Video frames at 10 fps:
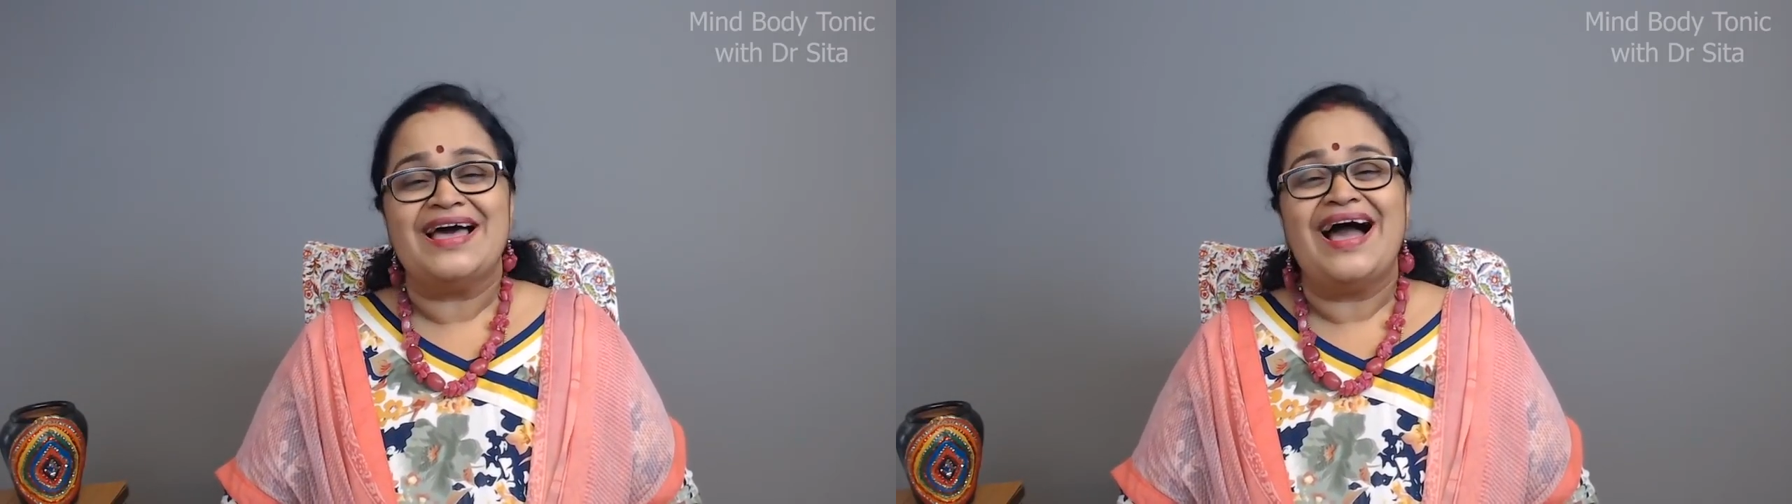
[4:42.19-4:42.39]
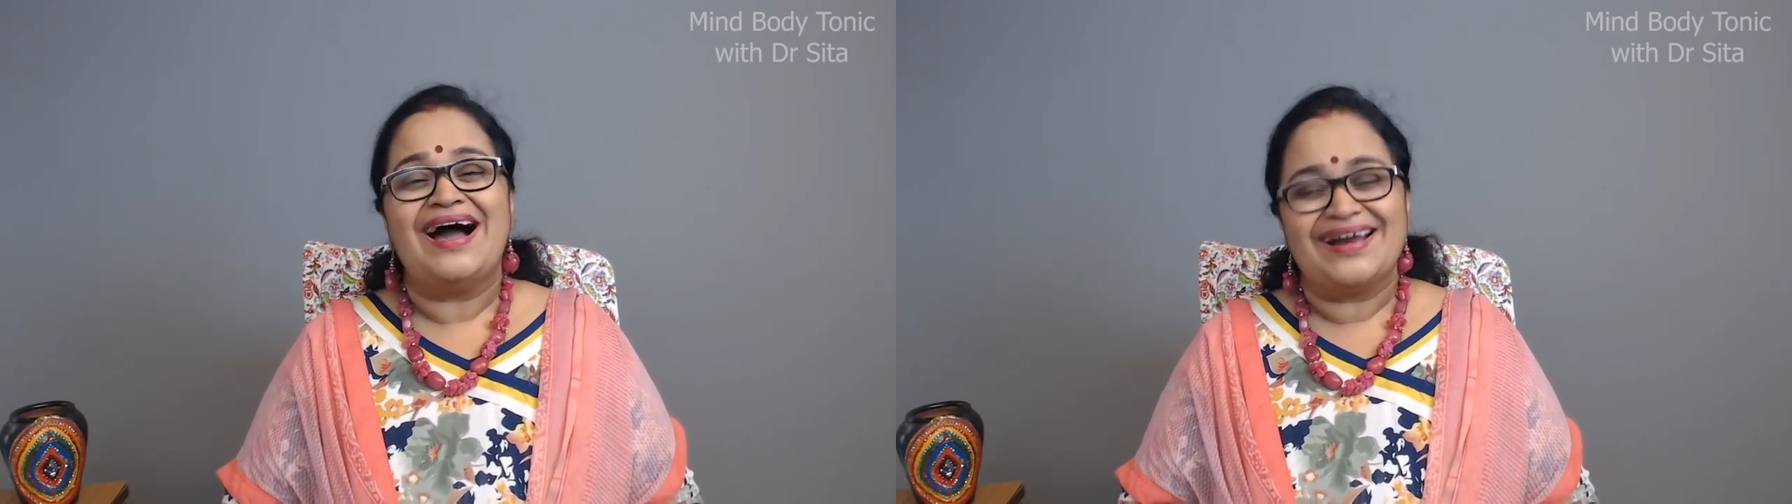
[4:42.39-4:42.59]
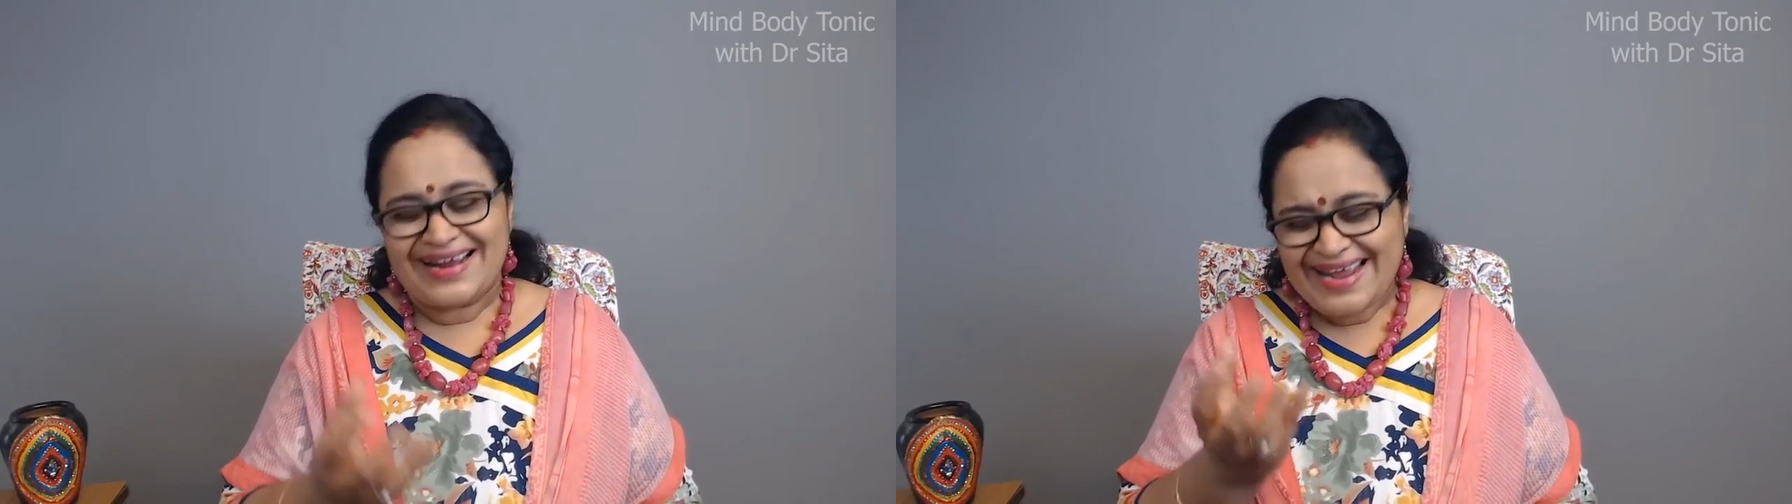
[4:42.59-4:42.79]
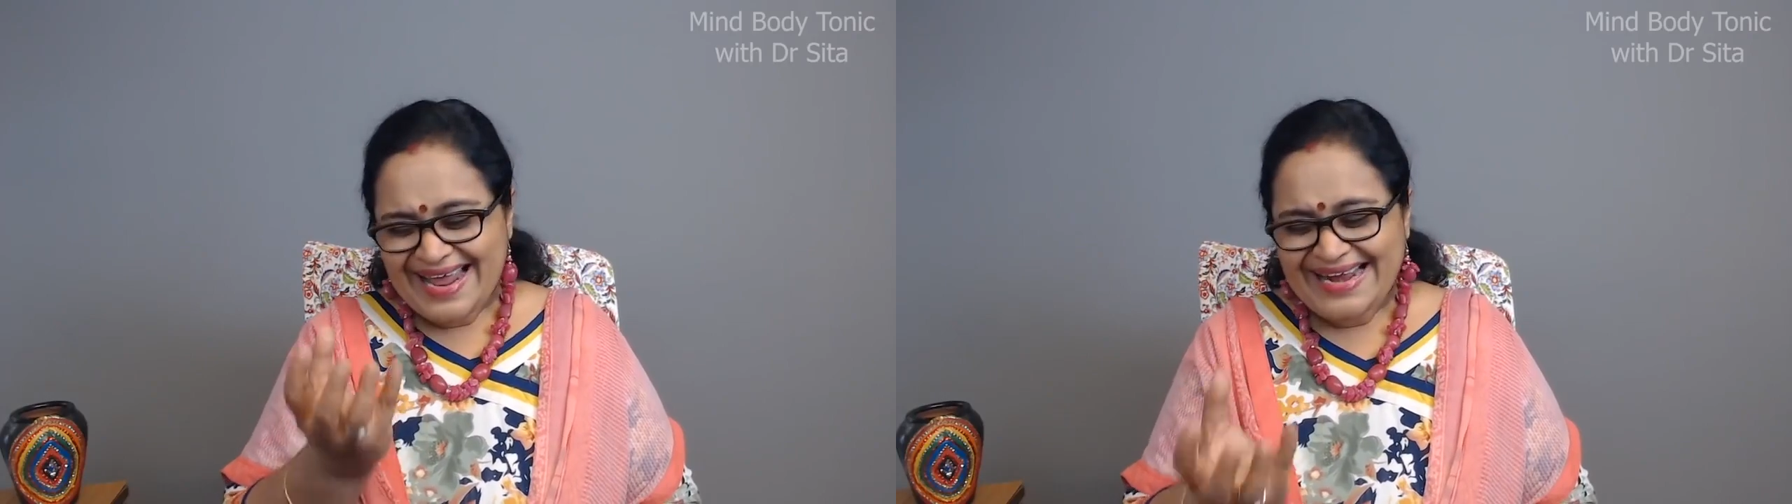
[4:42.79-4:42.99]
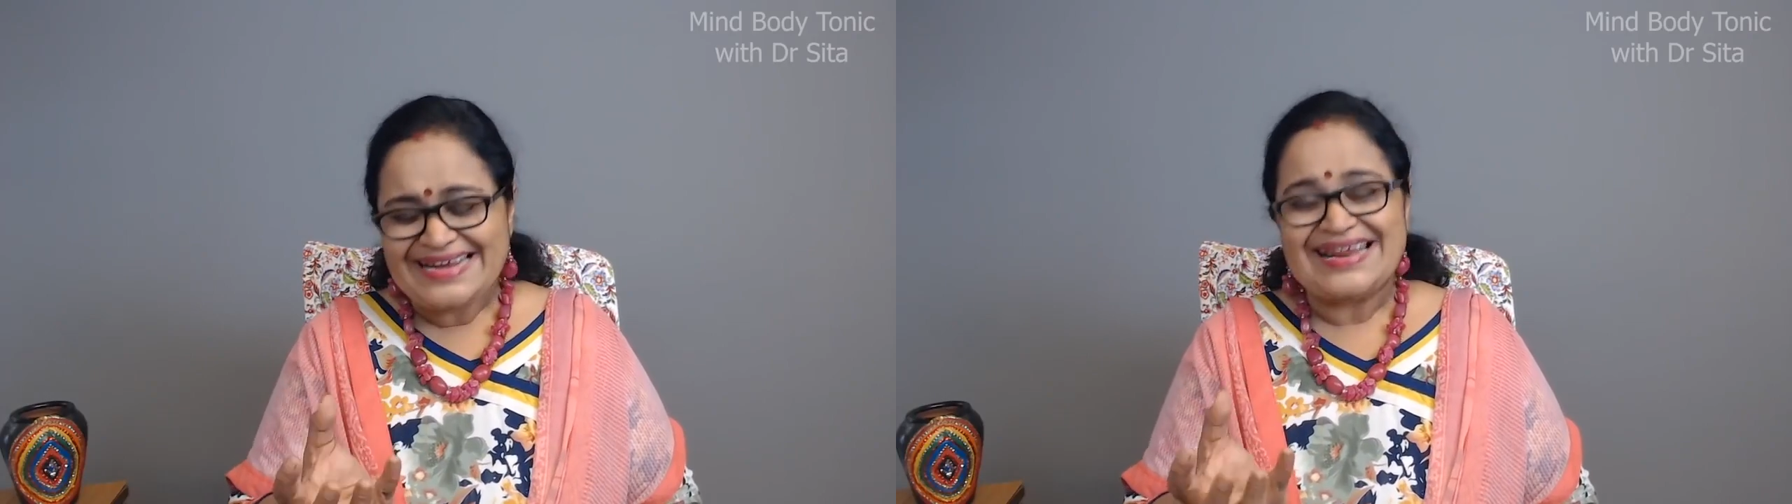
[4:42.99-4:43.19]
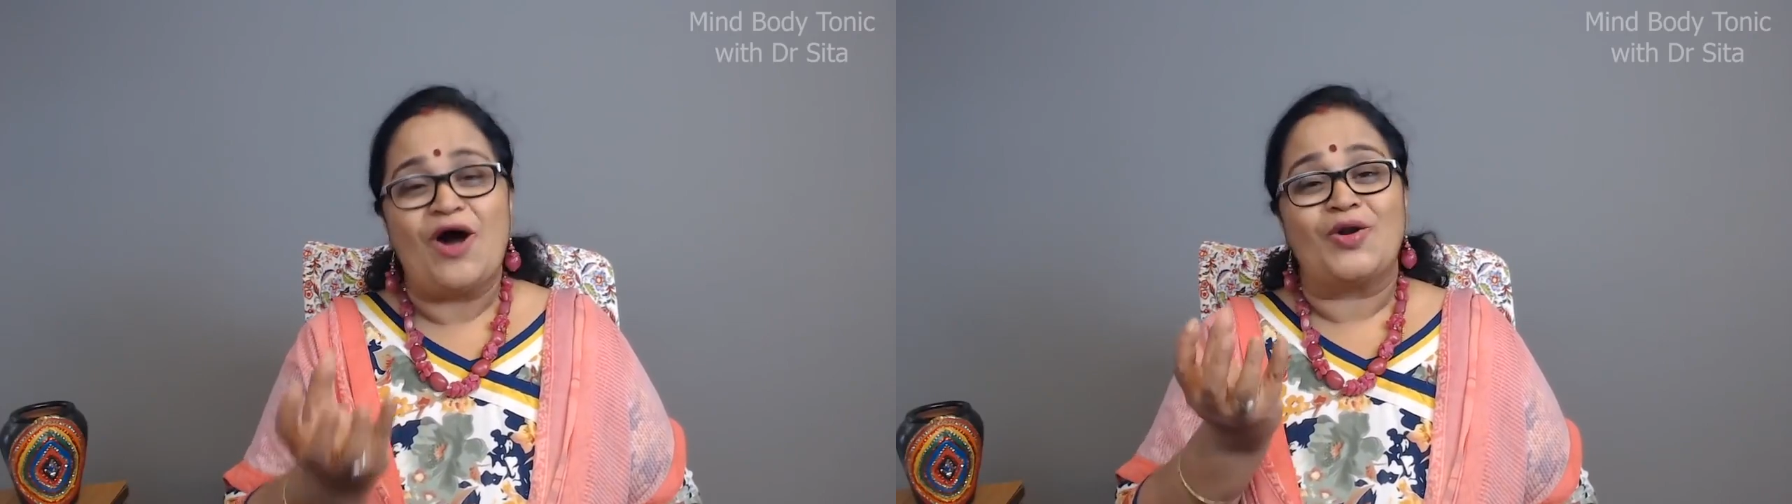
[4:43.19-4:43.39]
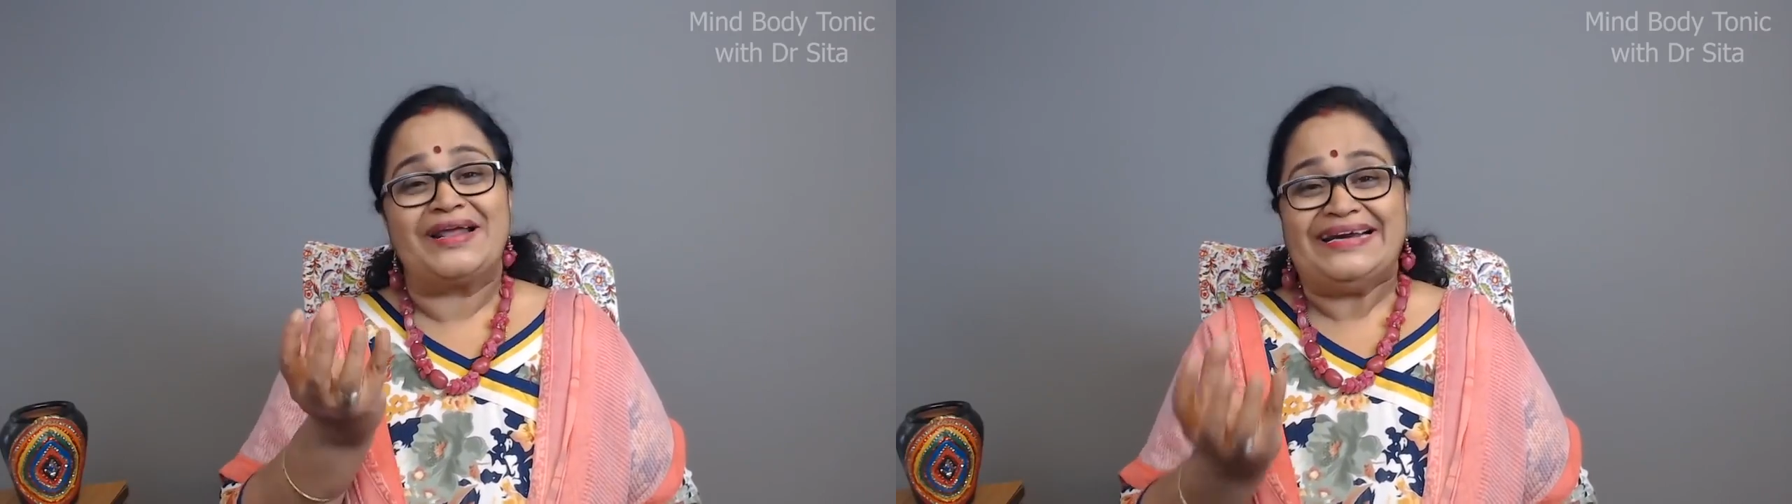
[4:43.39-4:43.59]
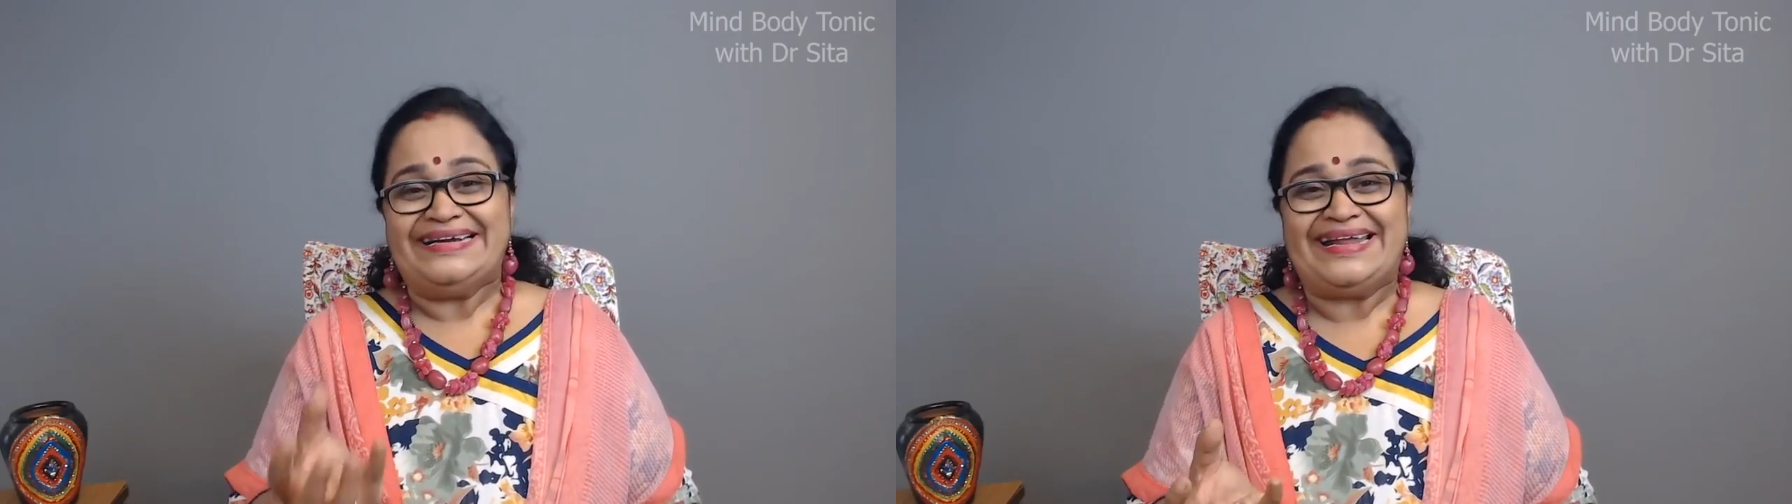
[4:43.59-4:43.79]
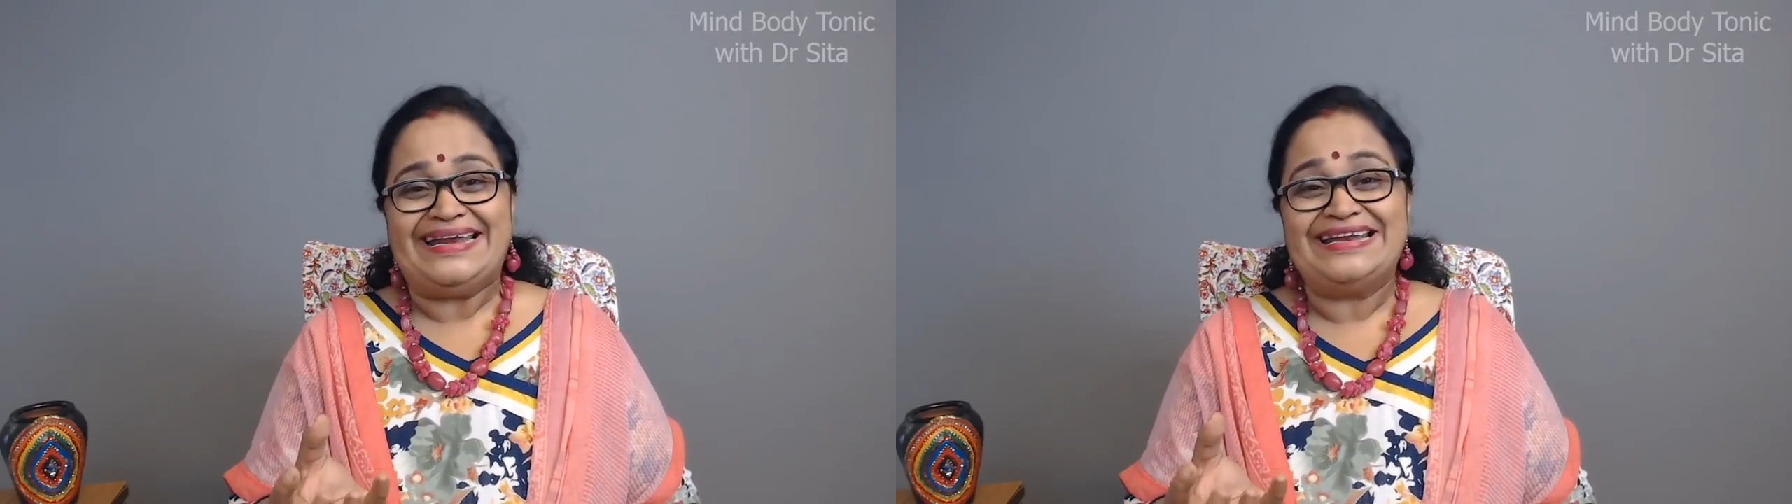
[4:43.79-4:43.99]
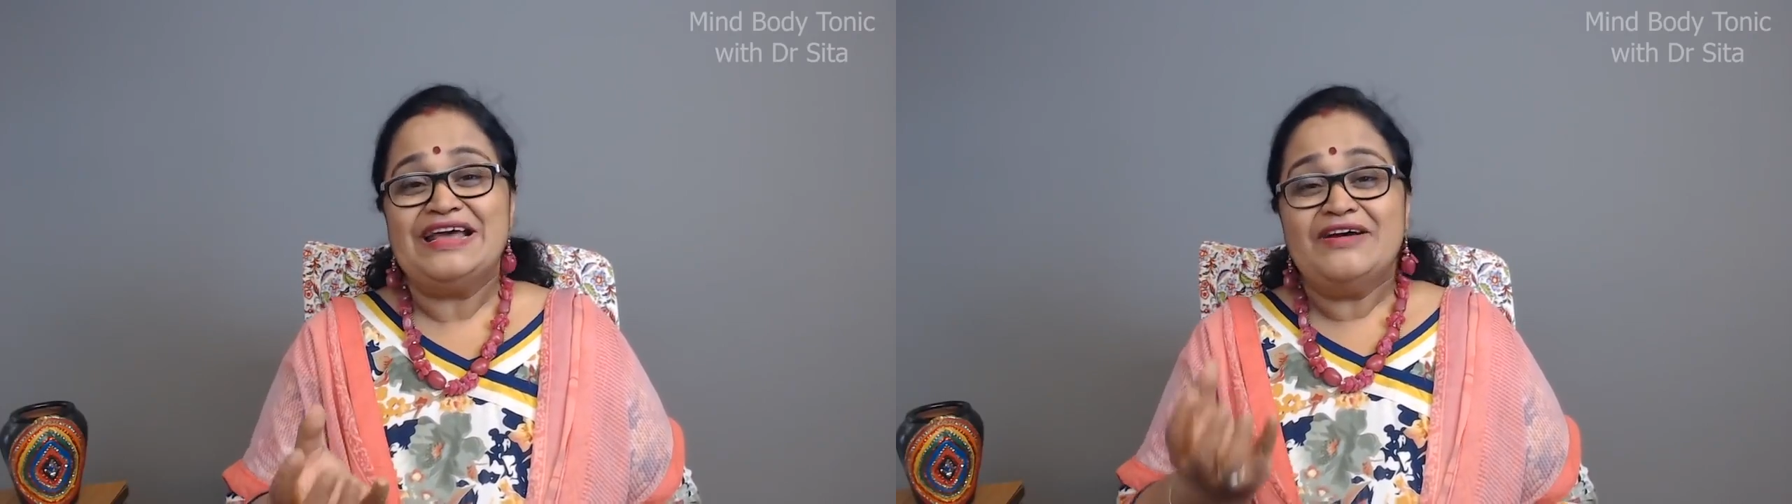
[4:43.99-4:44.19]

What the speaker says: are held or contained